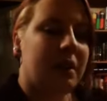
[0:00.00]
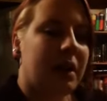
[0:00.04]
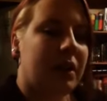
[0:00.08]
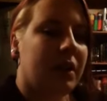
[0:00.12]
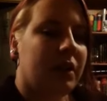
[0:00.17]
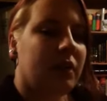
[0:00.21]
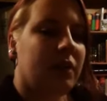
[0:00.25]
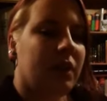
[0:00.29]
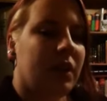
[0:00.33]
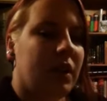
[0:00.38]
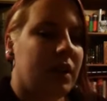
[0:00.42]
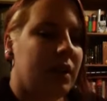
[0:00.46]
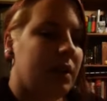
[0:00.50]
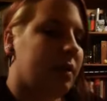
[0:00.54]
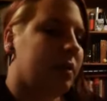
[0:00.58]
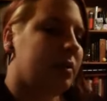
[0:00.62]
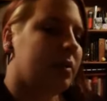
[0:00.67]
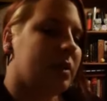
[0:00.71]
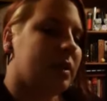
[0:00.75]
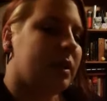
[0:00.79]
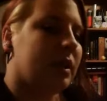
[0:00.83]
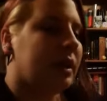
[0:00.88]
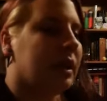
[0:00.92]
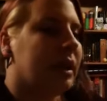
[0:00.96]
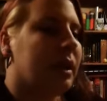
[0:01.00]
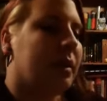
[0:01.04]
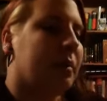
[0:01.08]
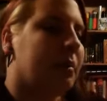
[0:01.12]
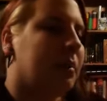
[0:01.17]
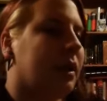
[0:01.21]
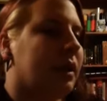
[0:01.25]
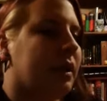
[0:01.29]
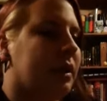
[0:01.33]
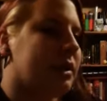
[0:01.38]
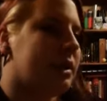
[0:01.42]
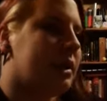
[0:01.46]
other videos in and
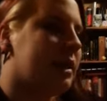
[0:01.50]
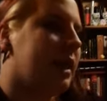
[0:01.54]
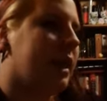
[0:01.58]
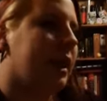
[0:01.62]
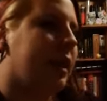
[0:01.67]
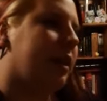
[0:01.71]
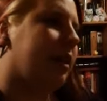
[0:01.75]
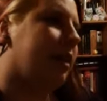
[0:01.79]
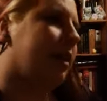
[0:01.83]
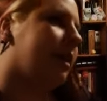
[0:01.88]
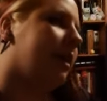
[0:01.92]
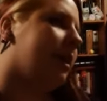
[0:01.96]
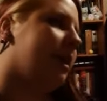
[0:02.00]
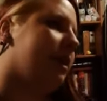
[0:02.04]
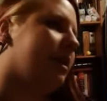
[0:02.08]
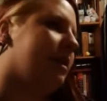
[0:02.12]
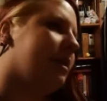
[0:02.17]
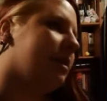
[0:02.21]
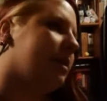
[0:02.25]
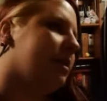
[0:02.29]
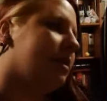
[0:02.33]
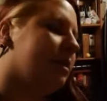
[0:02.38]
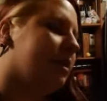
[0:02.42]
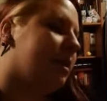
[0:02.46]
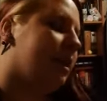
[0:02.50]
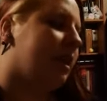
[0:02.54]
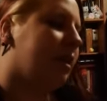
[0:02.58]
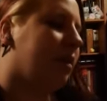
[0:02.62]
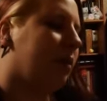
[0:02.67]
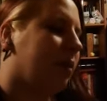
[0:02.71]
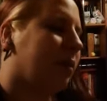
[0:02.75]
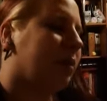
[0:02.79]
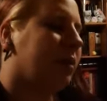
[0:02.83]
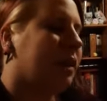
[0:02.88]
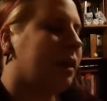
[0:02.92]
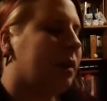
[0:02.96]
amongst there, because I don't
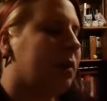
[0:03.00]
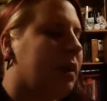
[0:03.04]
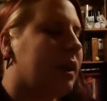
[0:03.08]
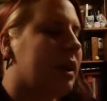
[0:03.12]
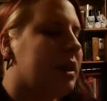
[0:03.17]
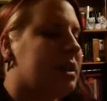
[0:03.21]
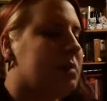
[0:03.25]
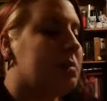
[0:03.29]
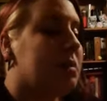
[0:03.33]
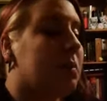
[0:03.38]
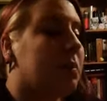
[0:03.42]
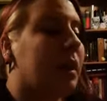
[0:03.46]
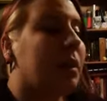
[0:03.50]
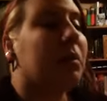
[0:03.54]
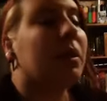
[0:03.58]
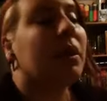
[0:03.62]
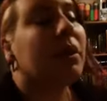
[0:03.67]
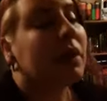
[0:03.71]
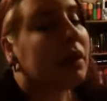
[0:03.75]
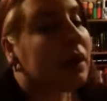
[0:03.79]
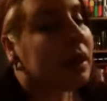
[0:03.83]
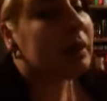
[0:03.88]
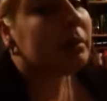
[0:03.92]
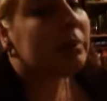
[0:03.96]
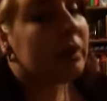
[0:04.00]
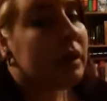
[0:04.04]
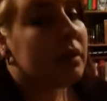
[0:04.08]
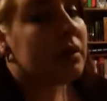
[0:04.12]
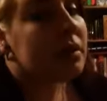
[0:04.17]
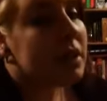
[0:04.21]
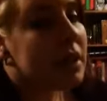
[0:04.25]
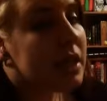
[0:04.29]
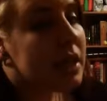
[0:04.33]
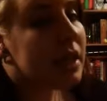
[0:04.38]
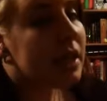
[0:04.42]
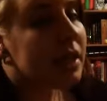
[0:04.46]
really want it to be primarily about
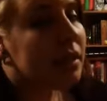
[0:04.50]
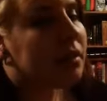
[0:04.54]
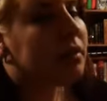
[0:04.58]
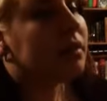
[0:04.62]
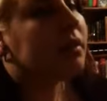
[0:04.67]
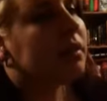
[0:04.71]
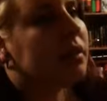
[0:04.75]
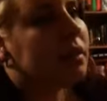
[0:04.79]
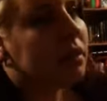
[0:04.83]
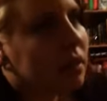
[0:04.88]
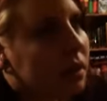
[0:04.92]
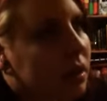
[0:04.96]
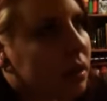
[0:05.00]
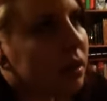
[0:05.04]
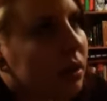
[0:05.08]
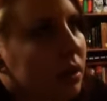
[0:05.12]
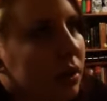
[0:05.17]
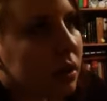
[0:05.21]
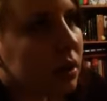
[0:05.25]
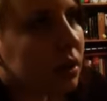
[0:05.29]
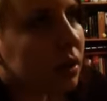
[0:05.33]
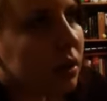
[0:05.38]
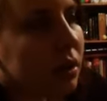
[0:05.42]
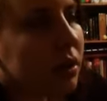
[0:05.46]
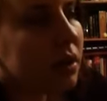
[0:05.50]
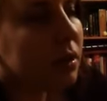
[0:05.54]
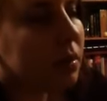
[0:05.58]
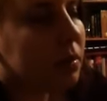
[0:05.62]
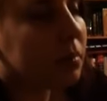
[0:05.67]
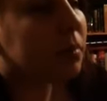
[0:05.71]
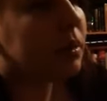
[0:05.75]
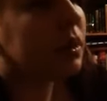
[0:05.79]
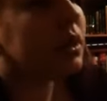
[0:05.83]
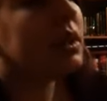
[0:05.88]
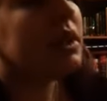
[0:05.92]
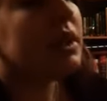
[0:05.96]
tea.
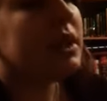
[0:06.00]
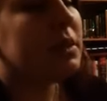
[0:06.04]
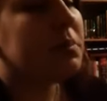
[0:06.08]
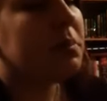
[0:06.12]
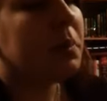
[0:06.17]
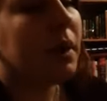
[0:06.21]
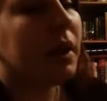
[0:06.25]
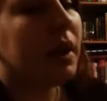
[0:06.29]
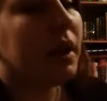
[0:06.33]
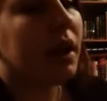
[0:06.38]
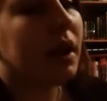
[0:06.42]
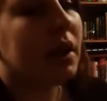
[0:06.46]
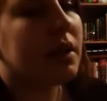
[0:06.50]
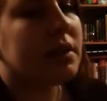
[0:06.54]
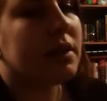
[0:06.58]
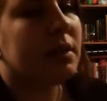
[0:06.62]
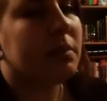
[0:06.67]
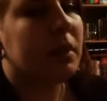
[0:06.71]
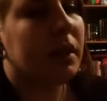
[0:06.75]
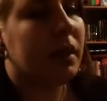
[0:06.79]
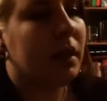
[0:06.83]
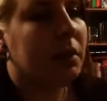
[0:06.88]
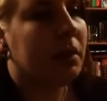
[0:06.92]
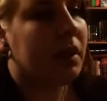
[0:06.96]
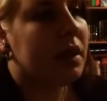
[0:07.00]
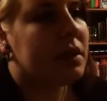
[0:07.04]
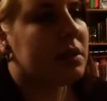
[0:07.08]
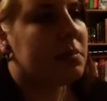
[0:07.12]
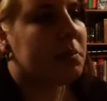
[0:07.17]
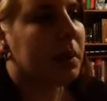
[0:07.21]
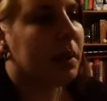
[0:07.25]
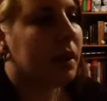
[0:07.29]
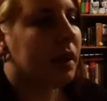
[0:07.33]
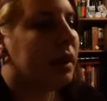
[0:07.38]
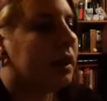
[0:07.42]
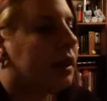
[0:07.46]
But tea's pretty awesome anyways,
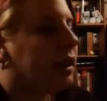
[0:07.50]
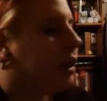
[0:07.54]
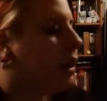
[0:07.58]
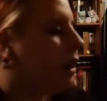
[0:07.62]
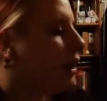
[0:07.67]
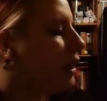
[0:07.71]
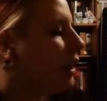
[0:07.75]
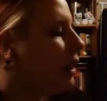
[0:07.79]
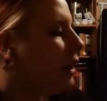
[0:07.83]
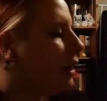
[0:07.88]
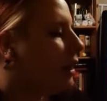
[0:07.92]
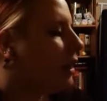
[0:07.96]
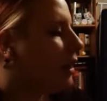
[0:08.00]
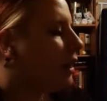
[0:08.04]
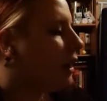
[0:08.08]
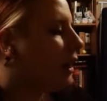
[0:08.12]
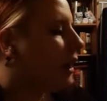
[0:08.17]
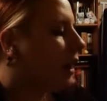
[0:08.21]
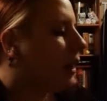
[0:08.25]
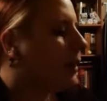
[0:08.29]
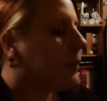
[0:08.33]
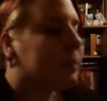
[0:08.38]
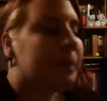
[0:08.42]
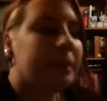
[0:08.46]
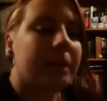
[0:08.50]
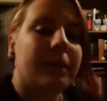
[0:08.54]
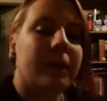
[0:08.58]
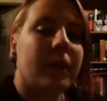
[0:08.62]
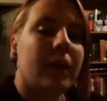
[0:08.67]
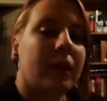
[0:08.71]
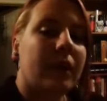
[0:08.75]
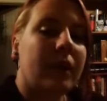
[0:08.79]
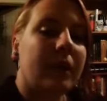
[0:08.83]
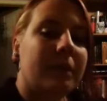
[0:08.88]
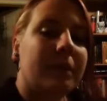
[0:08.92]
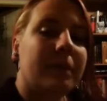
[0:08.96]
but yeah.
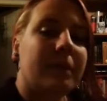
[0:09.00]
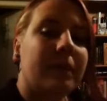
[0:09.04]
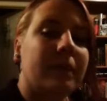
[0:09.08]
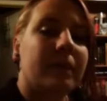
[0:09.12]
Alright.